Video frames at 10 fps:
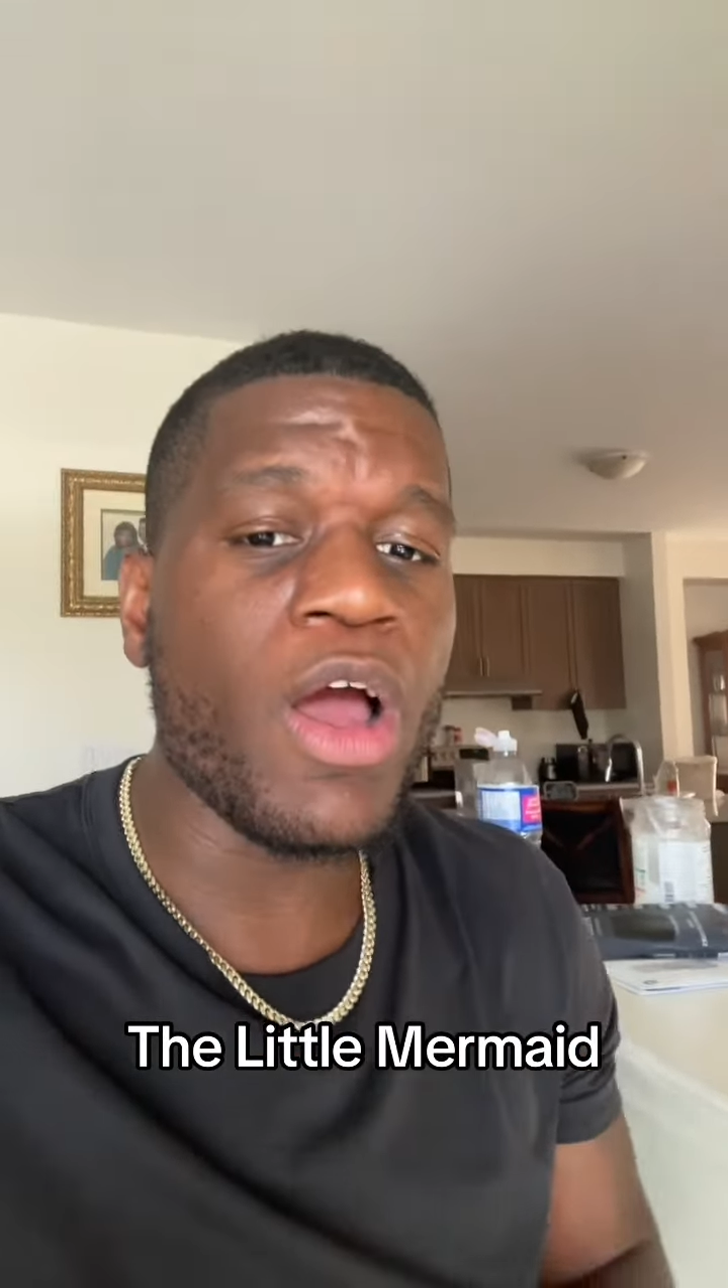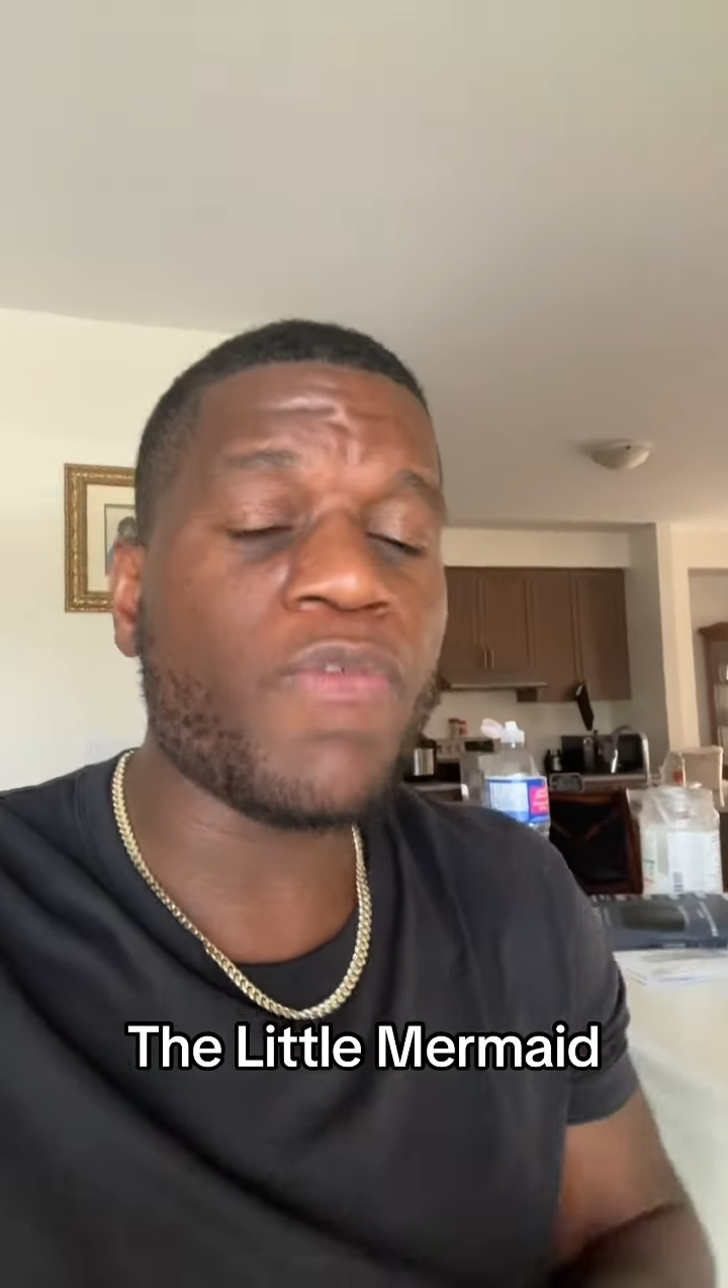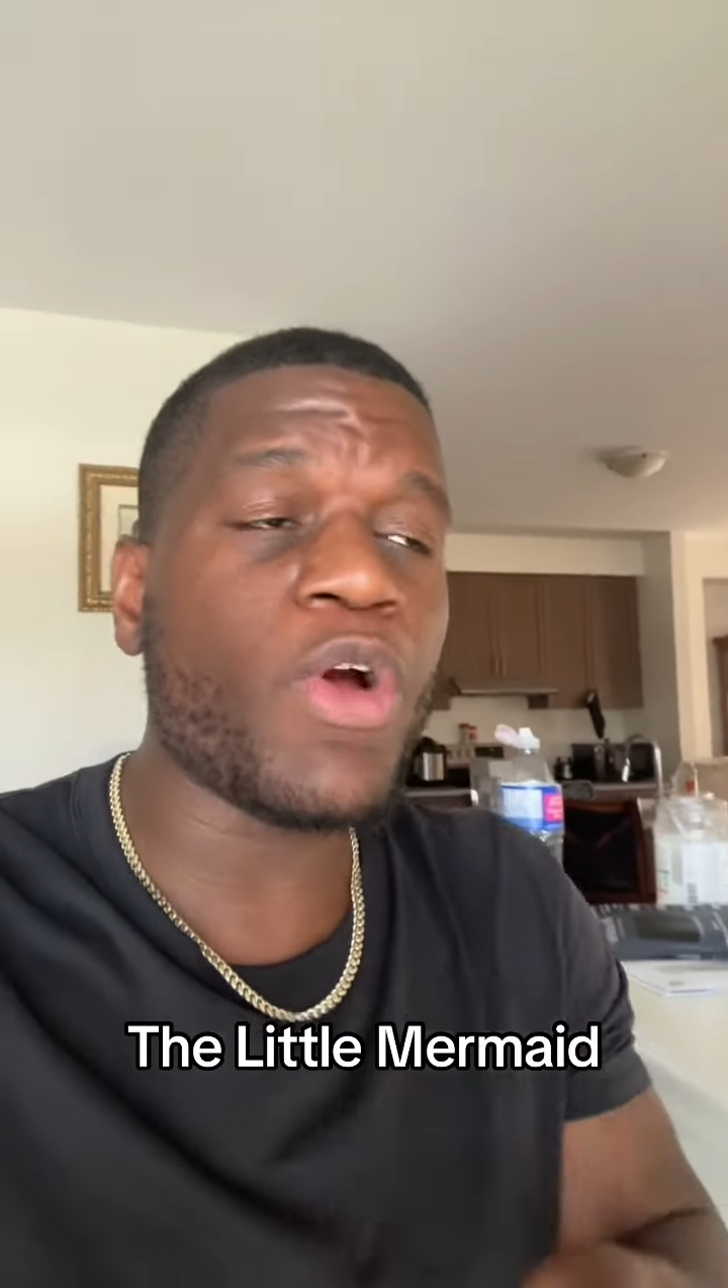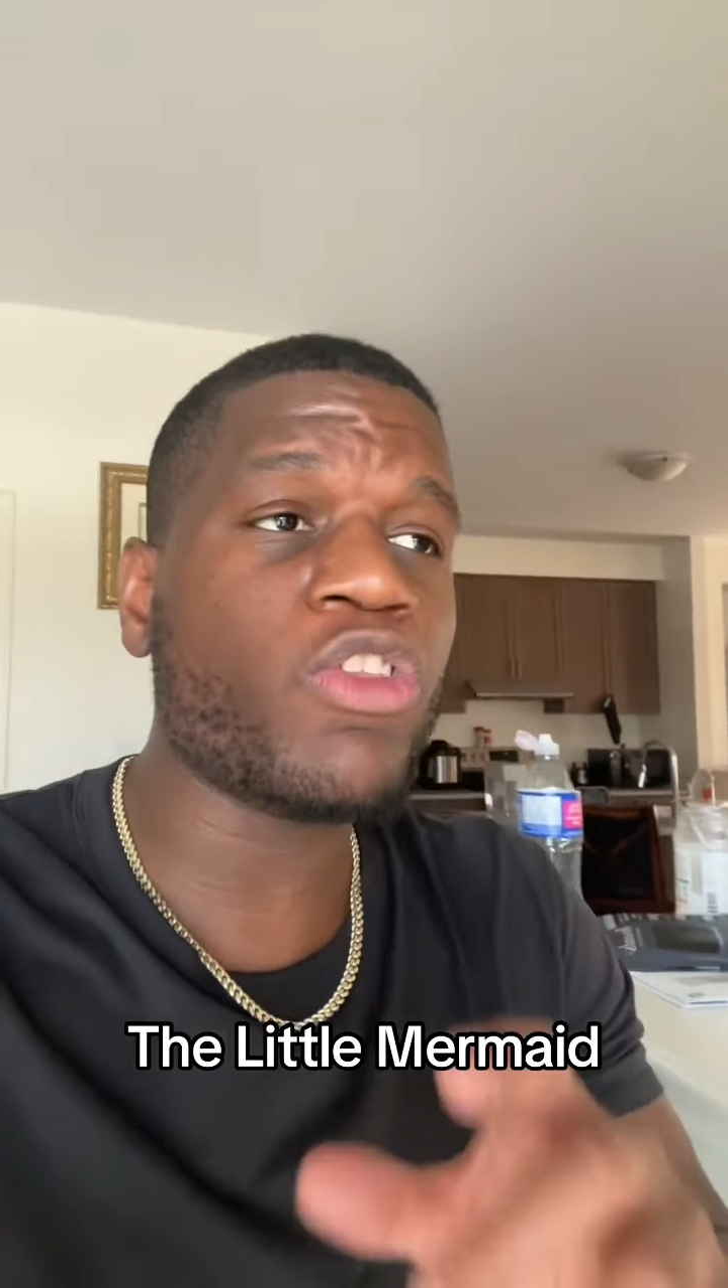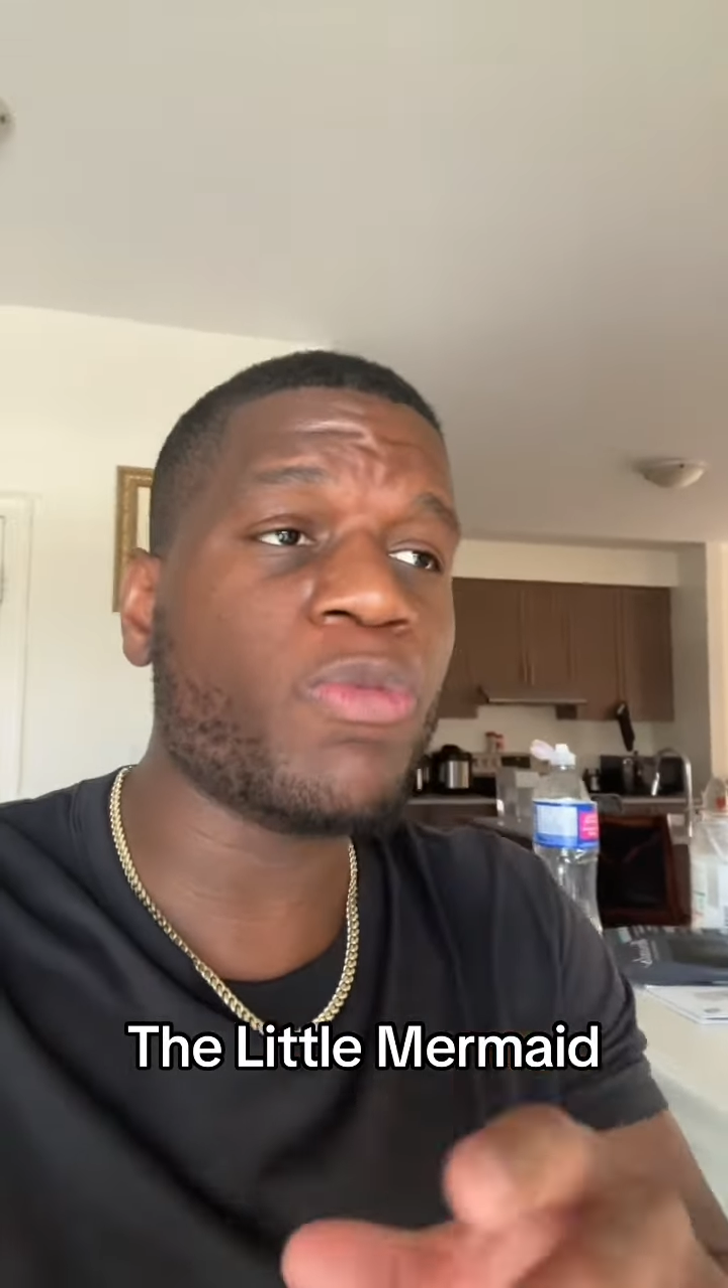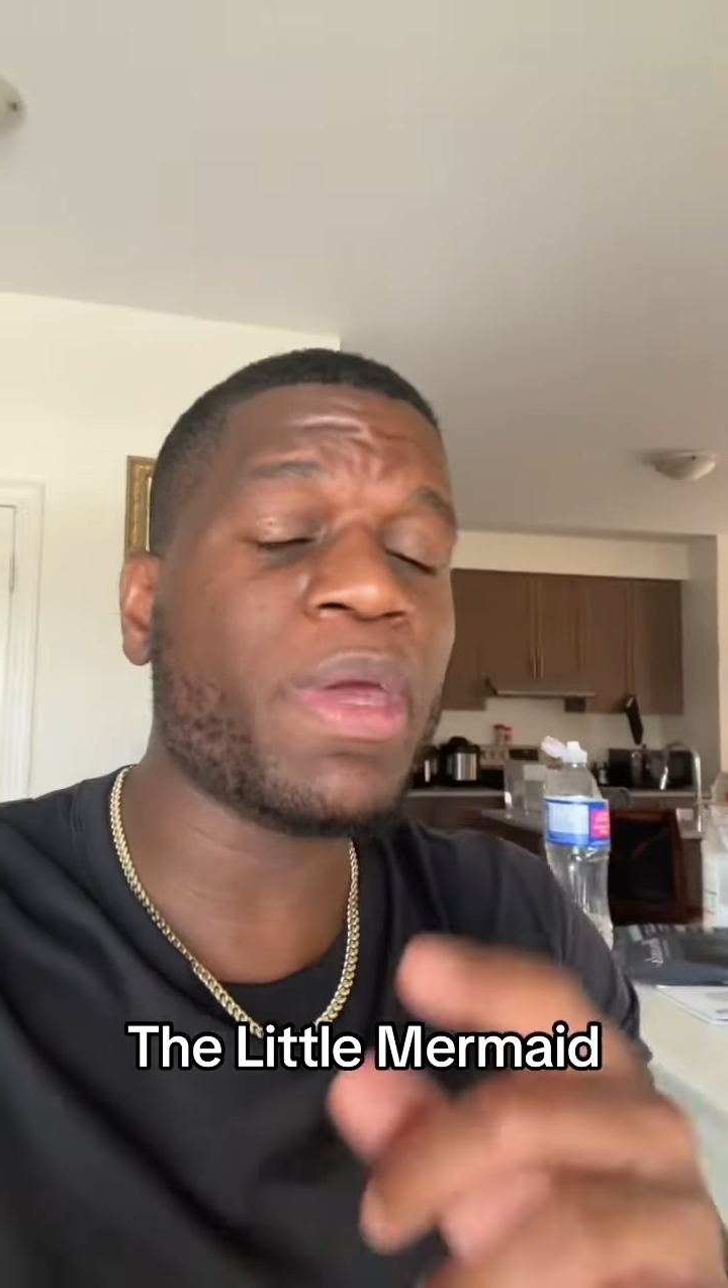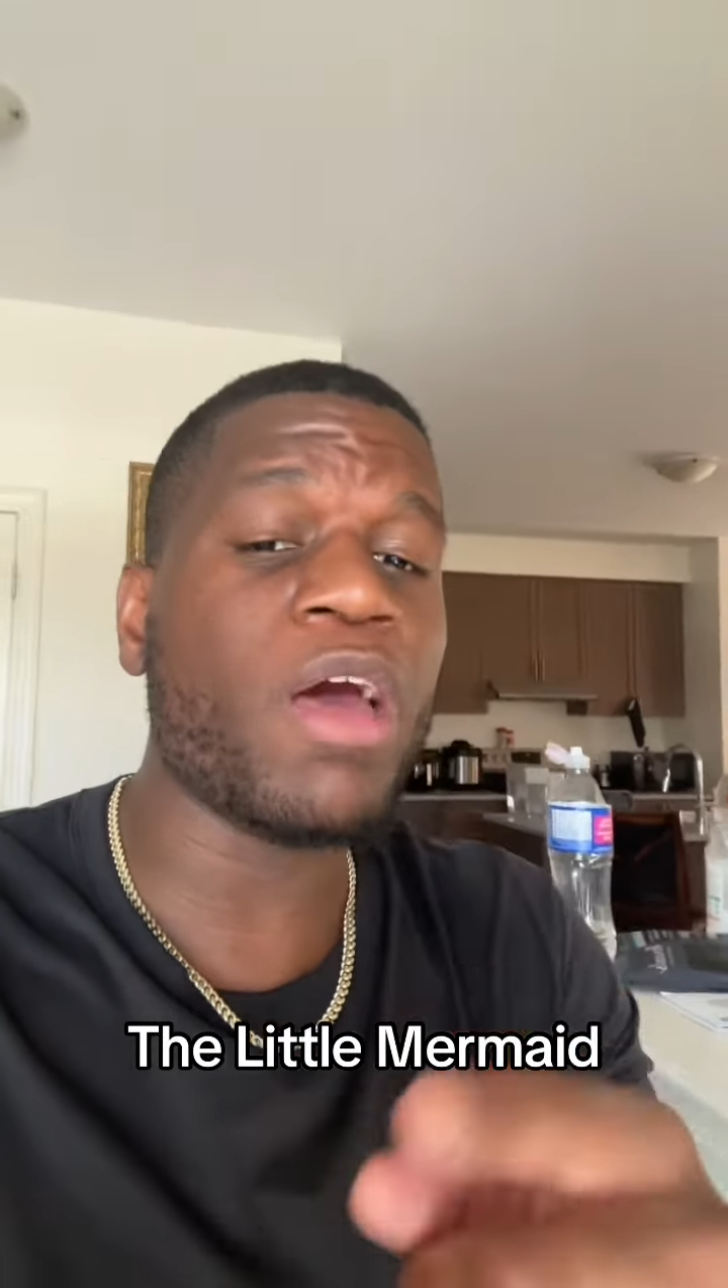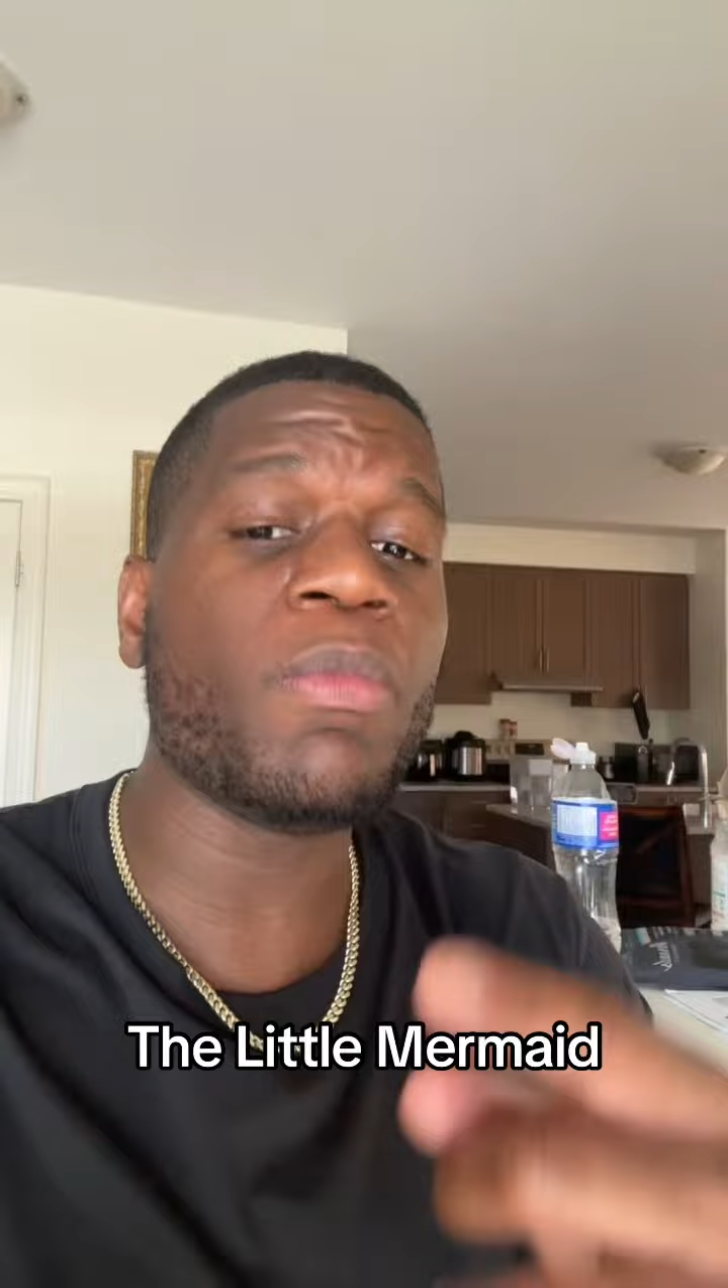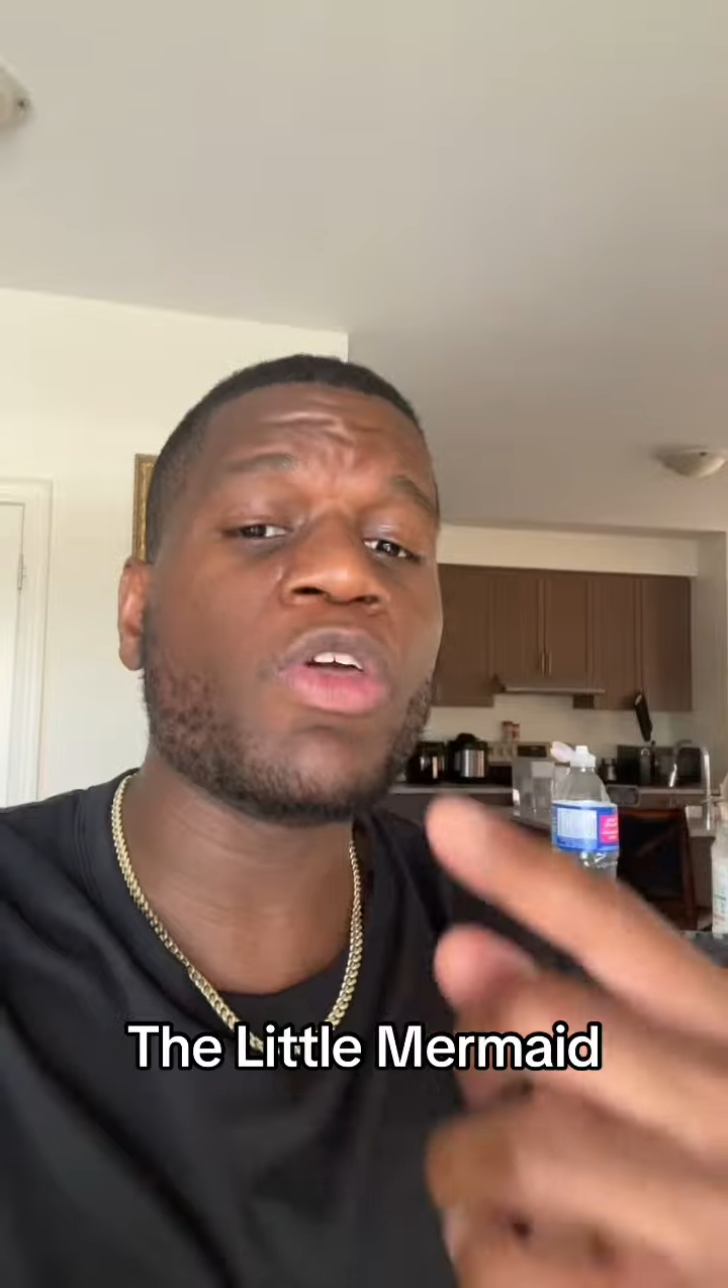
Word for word: for her to become